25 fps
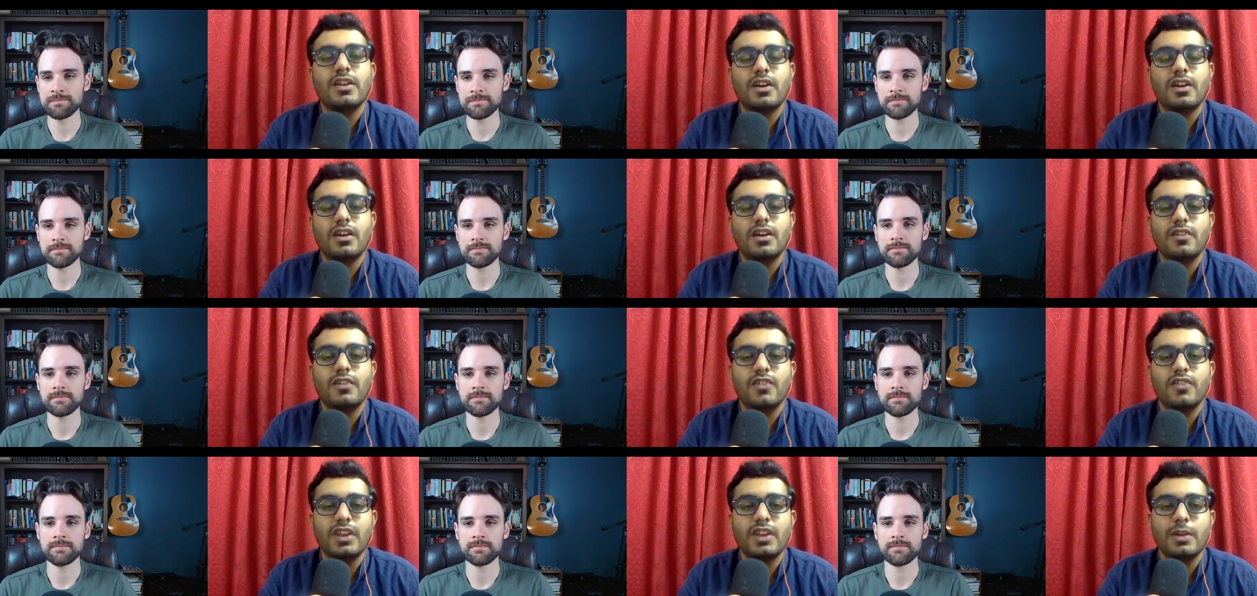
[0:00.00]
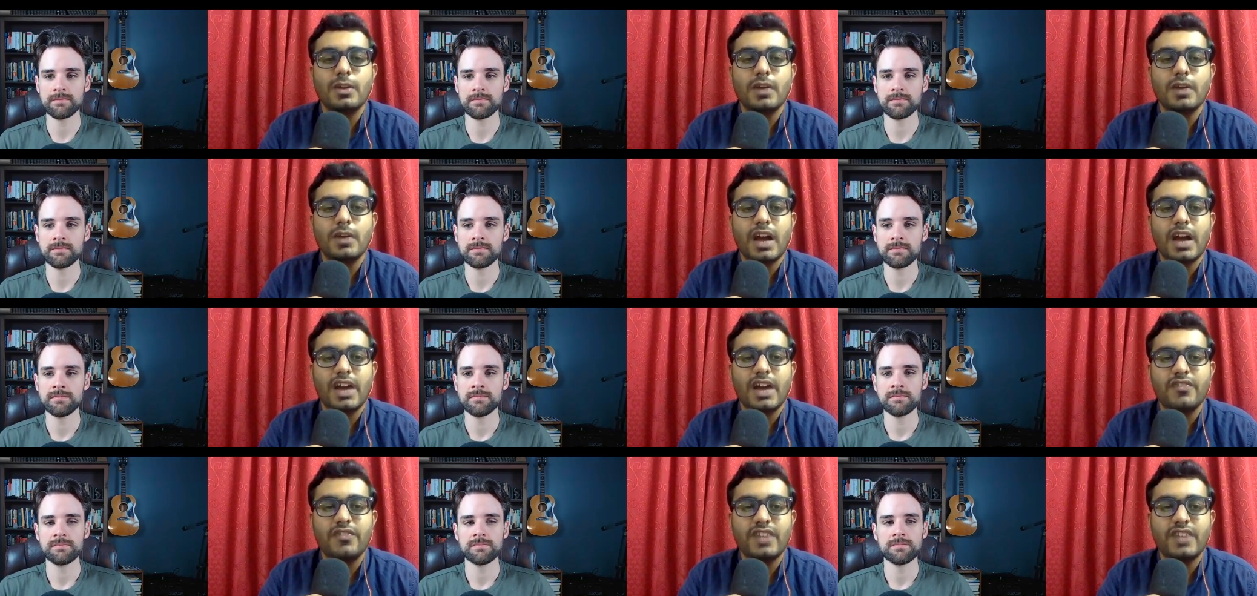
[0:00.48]
Speaker 1: we'll
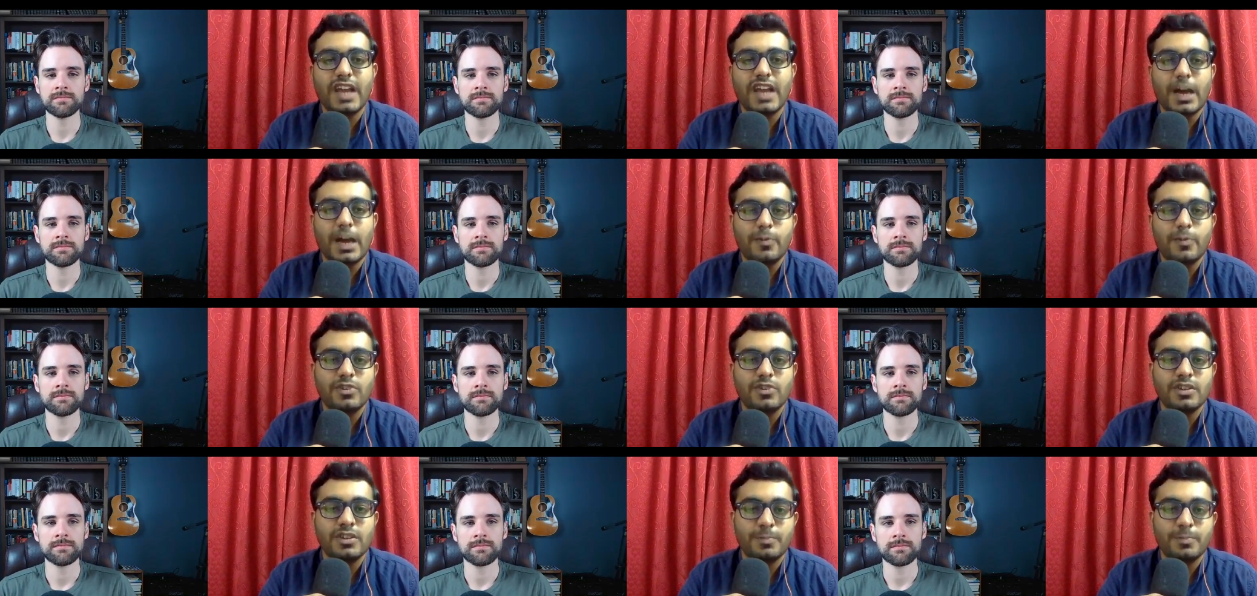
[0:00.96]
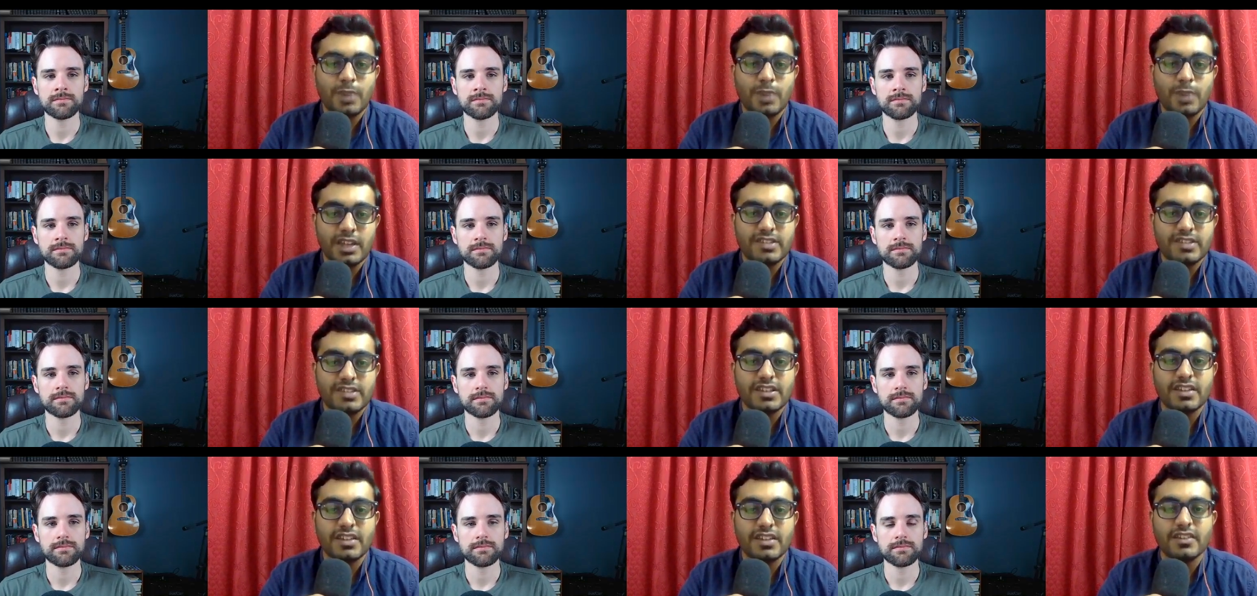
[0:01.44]
have dapps
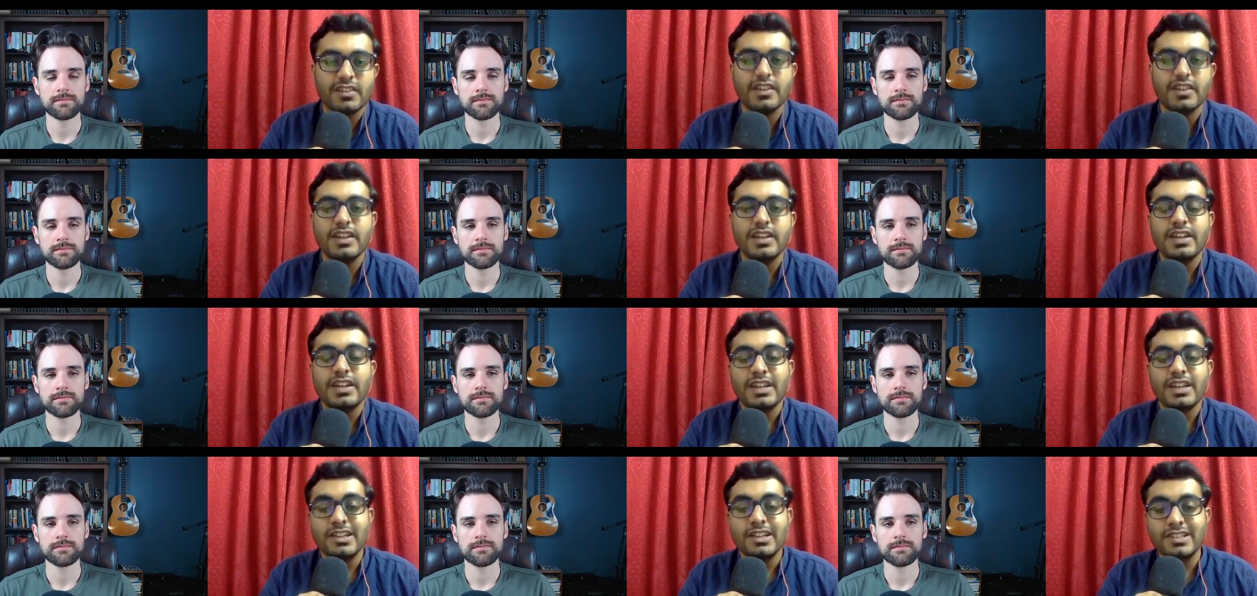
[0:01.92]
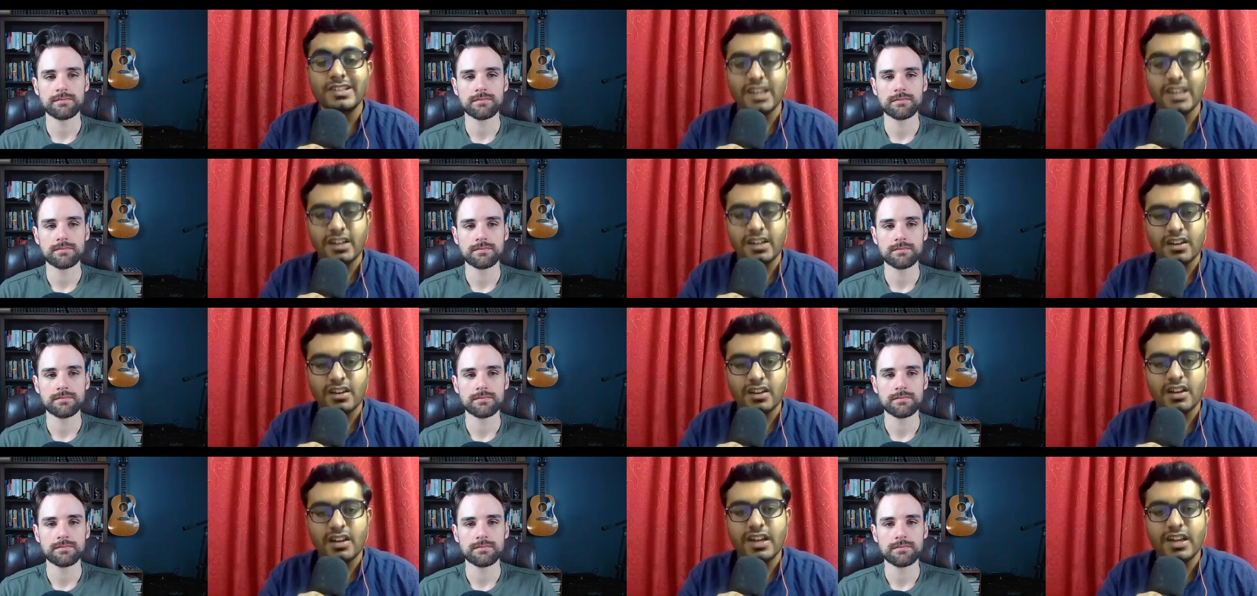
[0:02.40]
replacing
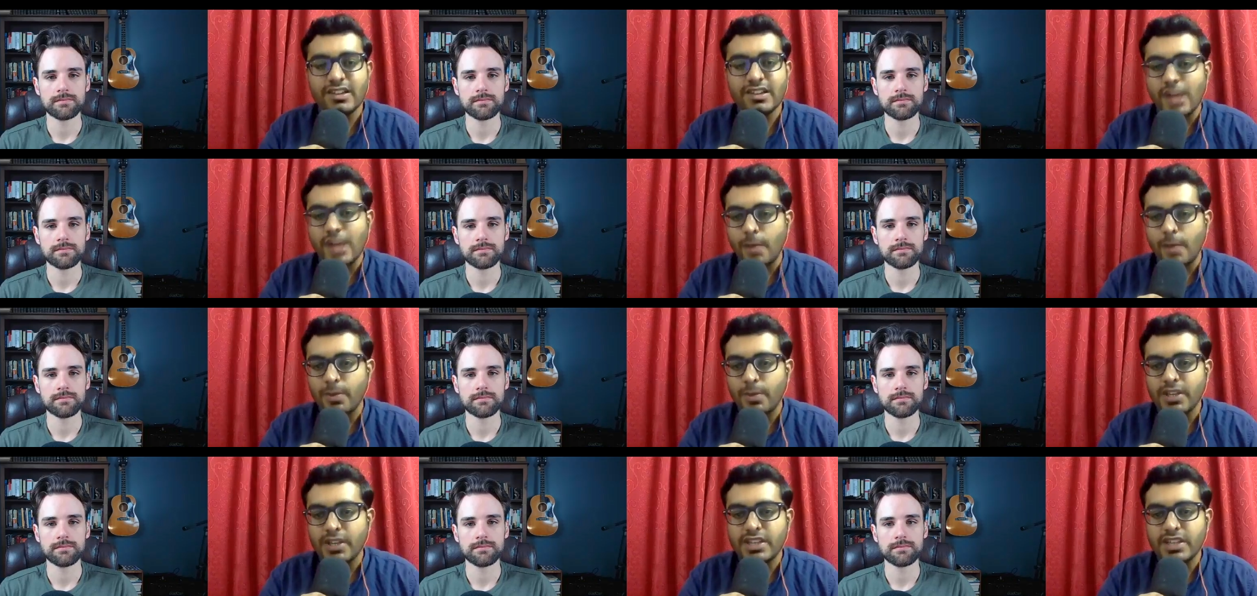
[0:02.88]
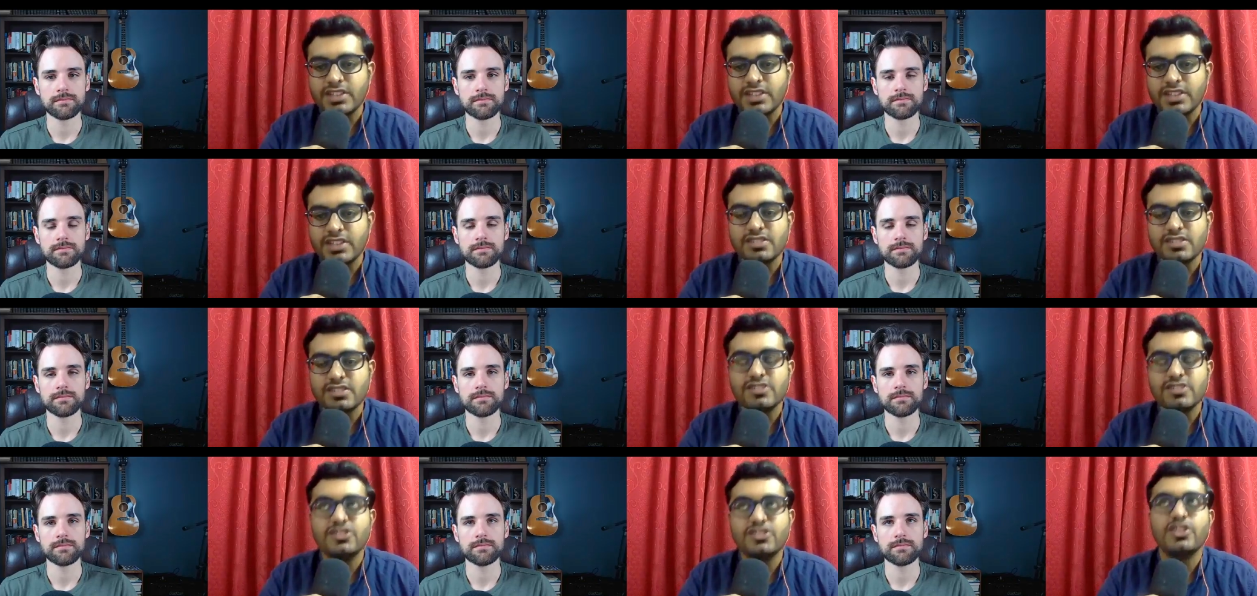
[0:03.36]
centralized
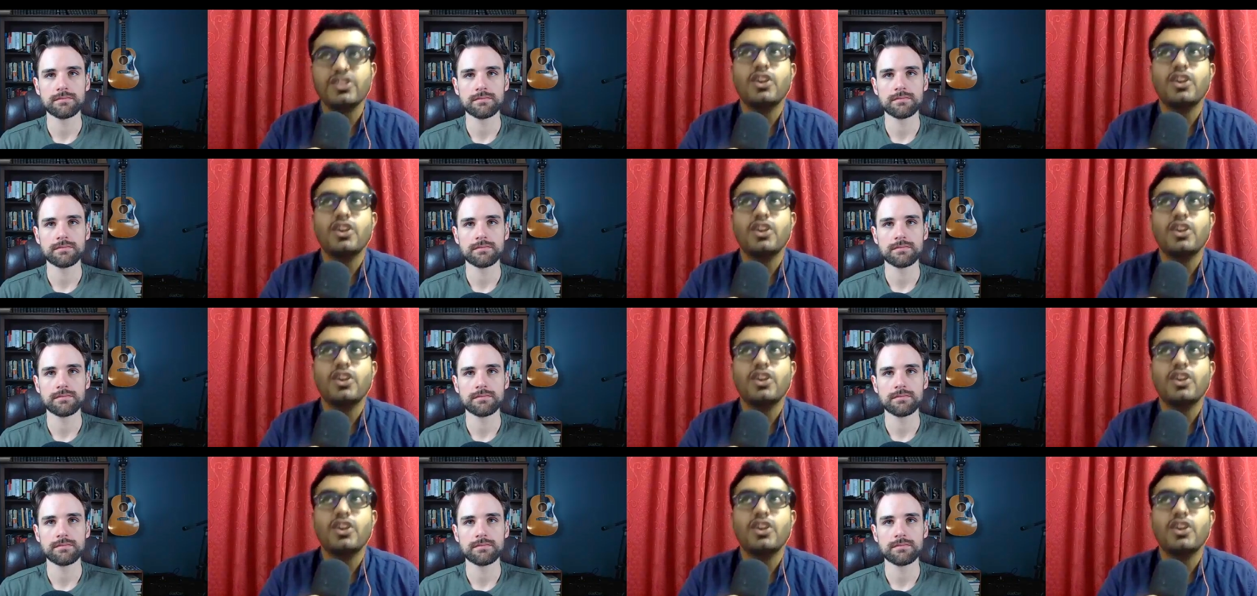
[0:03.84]
applications